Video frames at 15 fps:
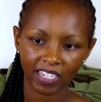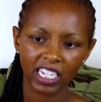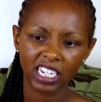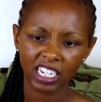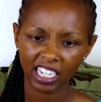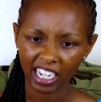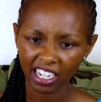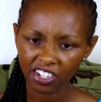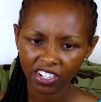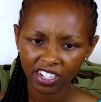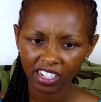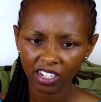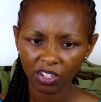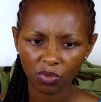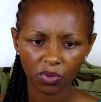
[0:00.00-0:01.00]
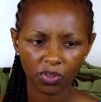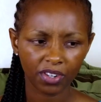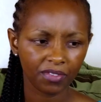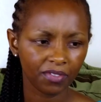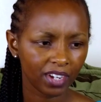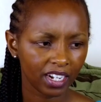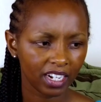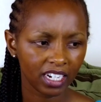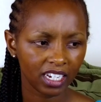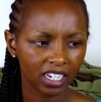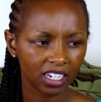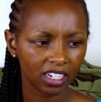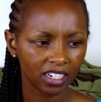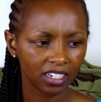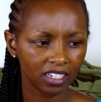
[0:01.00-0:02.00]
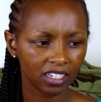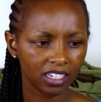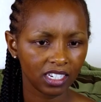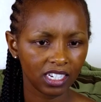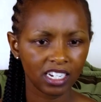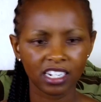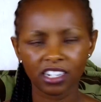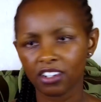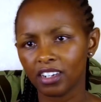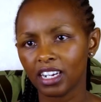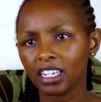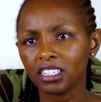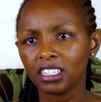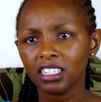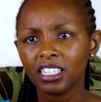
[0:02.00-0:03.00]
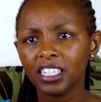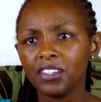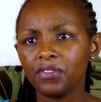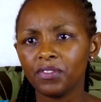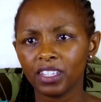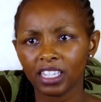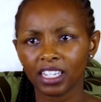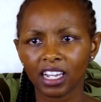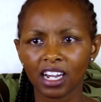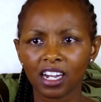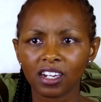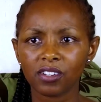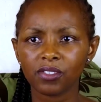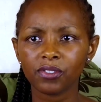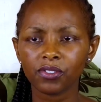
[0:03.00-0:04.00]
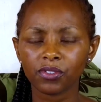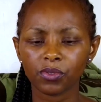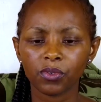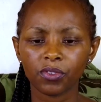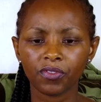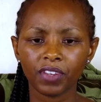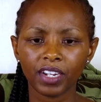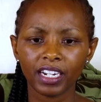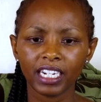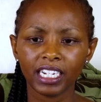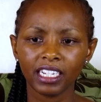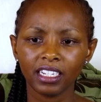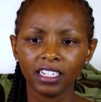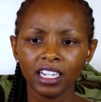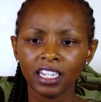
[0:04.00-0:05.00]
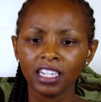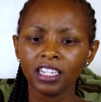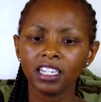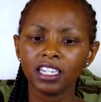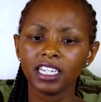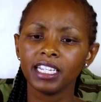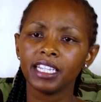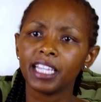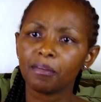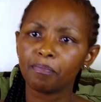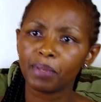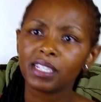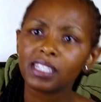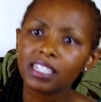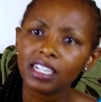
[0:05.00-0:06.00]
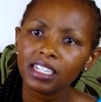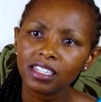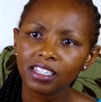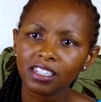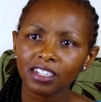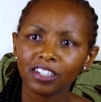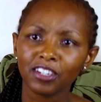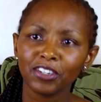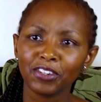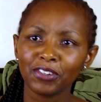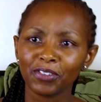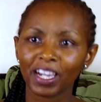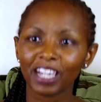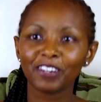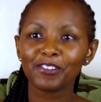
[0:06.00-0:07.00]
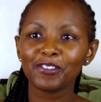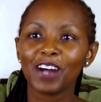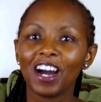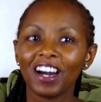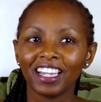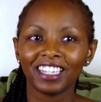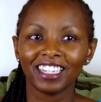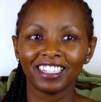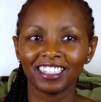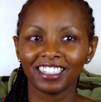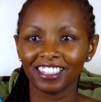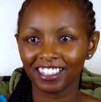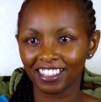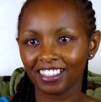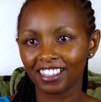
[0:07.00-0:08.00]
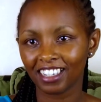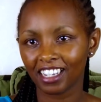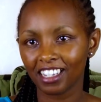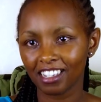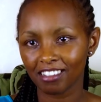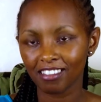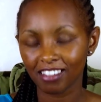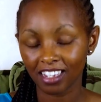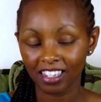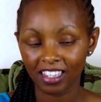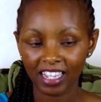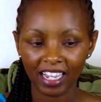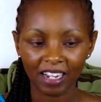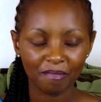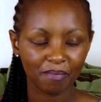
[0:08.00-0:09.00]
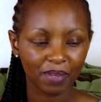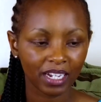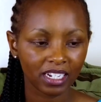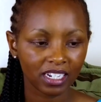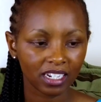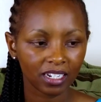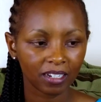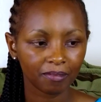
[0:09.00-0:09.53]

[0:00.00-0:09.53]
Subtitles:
engaging or very interactive in the house, or very in their business. I don't know how I can say that, but